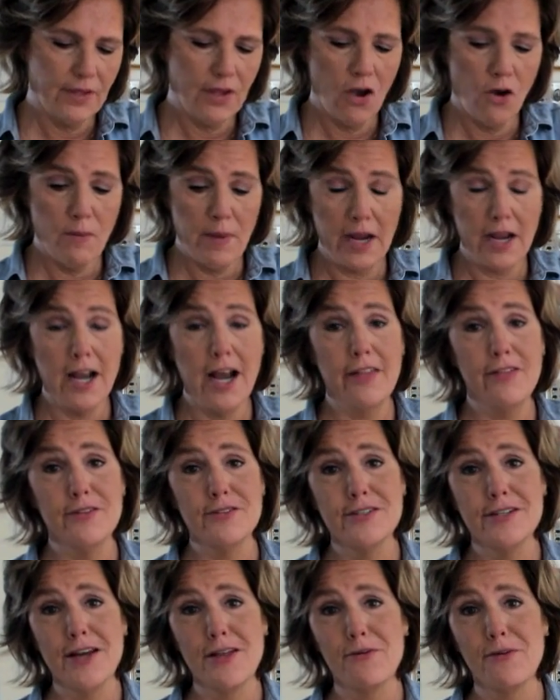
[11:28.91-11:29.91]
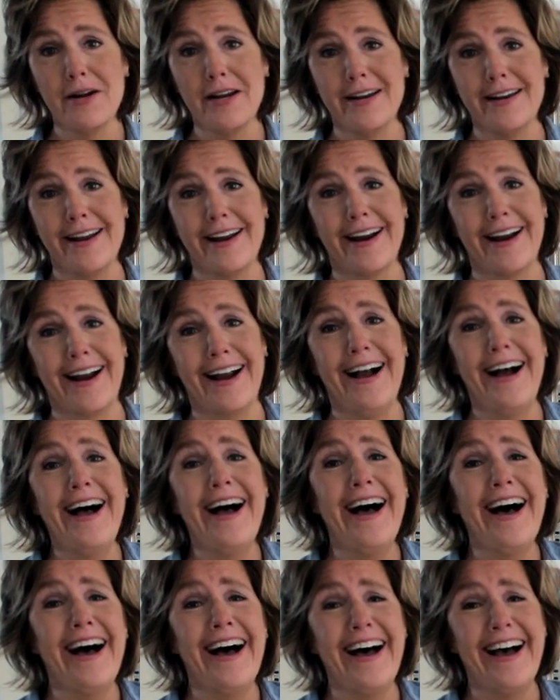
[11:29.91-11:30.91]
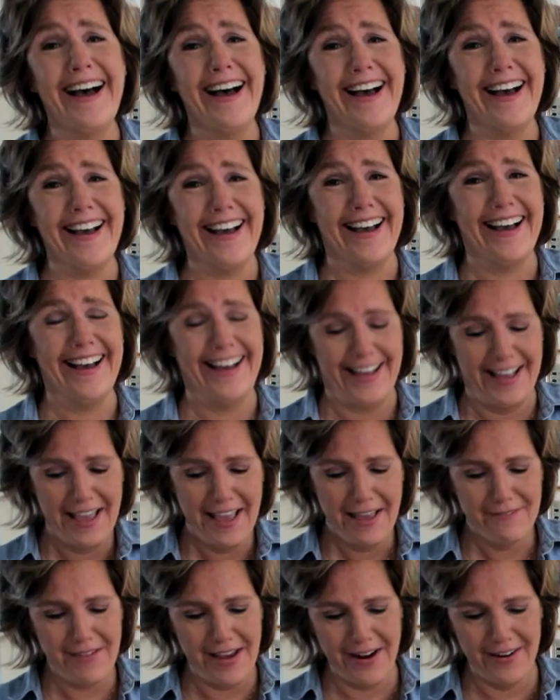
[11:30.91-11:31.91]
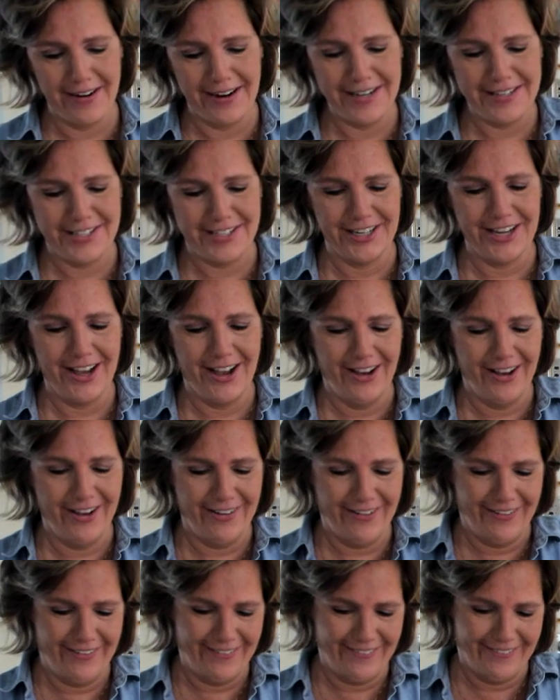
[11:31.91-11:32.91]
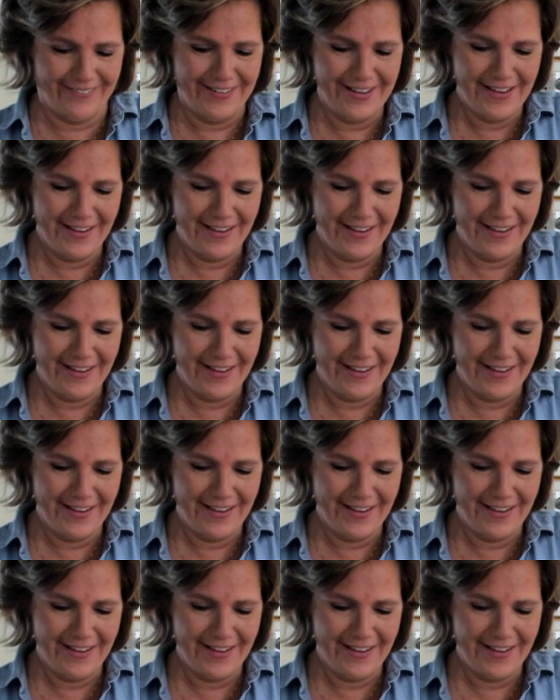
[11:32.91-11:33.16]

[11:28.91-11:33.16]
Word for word: Oh my God, there's another one in here. There we go. All